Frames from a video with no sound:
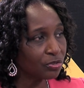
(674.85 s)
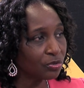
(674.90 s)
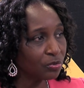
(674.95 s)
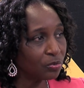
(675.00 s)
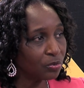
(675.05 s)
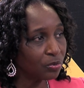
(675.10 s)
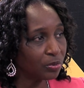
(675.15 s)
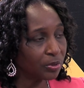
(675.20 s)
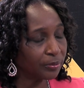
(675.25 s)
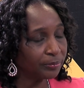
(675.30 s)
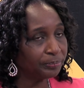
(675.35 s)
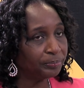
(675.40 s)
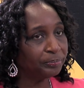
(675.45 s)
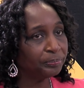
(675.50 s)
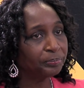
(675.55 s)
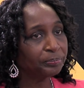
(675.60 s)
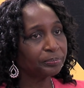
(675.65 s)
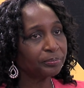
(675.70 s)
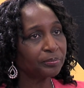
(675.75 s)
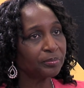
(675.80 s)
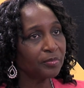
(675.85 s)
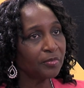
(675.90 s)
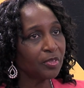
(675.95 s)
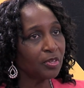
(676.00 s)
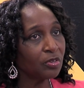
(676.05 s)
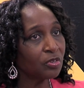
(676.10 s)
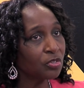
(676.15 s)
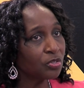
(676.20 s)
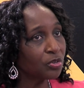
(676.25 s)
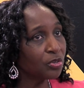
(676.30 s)
school.
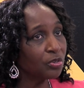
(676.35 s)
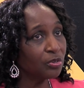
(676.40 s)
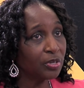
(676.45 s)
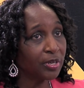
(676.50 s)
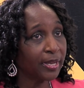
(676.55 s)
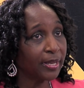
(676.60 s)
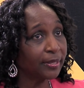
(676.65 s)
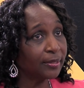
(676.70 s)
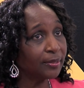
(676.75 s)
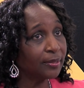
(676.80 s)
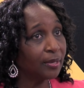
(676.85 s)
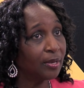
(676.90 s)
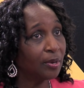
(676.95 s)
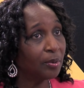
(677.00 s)
So you look at